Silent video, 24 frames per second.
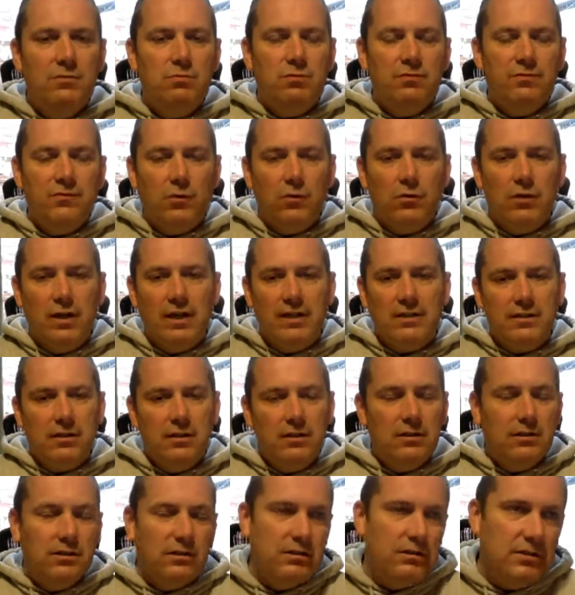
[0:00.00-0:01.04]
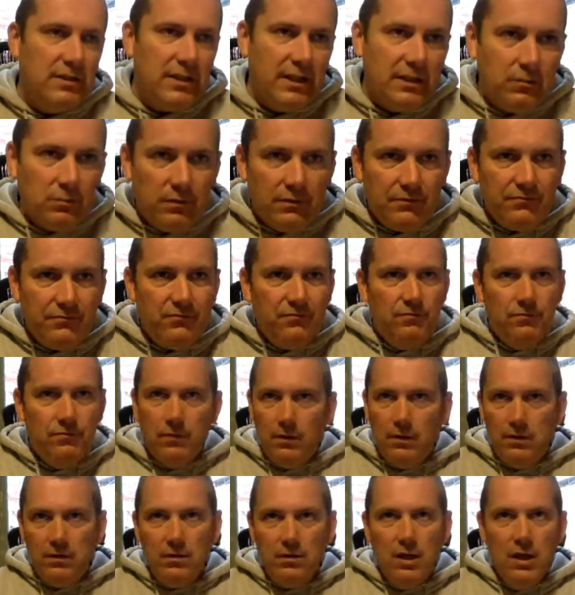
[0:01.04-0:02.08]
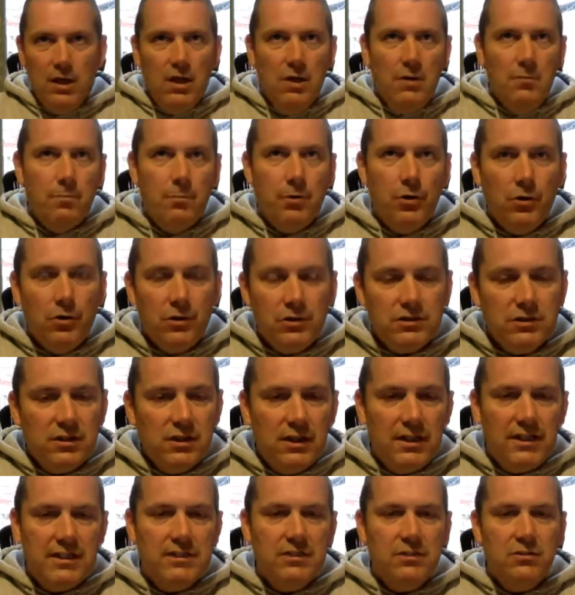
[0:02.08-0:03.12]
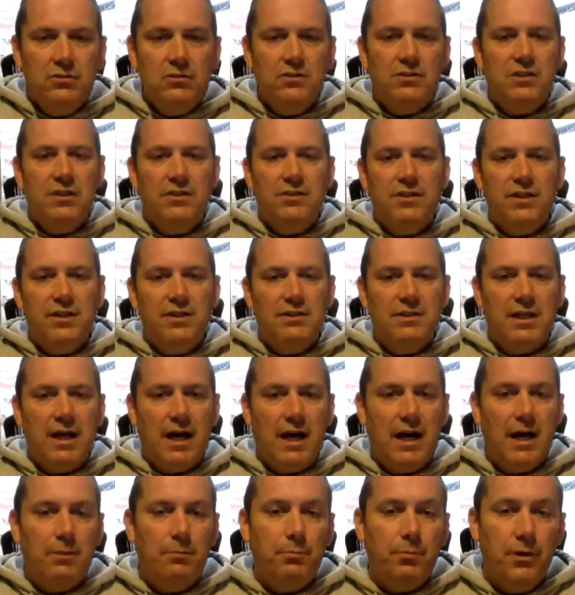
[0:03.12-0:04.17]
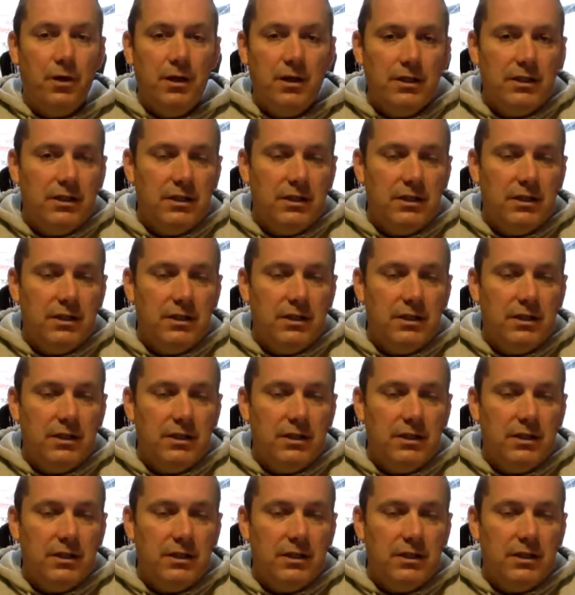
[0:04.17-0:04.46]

We've all had to deal with personal issues and things that happen.